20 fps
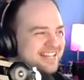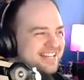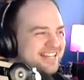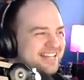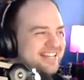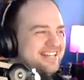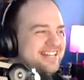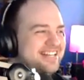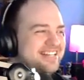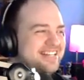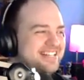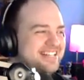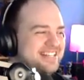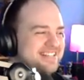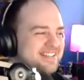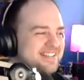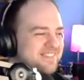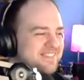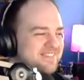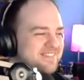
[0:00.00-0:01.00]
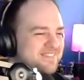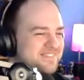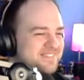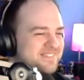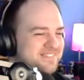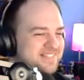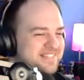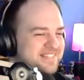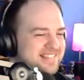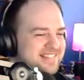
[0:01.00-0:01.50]

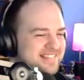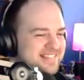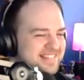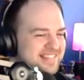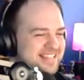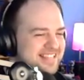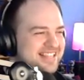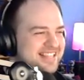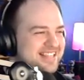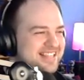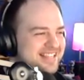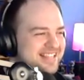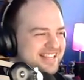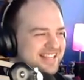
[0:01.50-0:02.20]
[no speech]